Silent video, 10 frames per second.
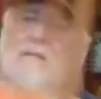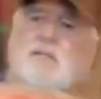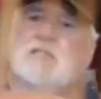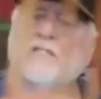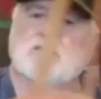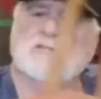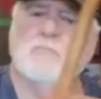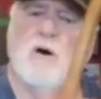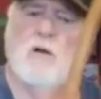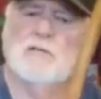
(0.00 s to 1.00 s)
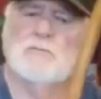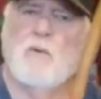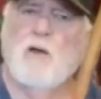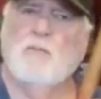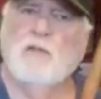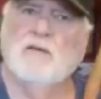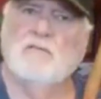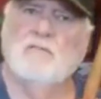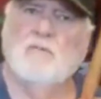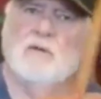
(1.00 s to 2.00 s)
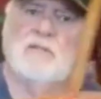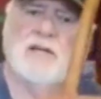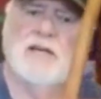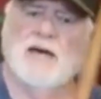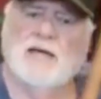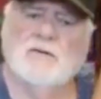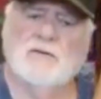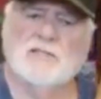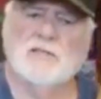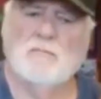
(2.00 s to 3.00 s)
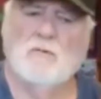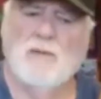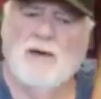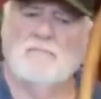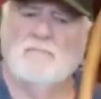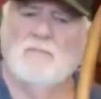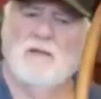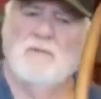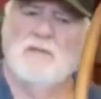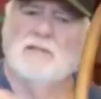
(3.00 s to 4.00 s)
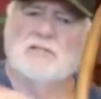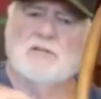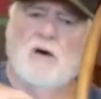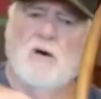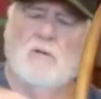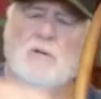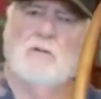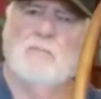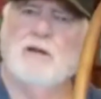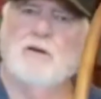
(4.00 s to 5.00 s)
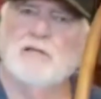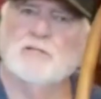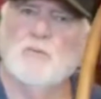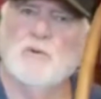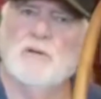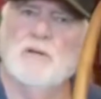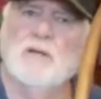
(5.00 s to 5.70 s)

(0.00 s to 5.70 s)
it's the smallest probably of the ones I got. The rest of them are about maybe this tall, a little bigger than this one.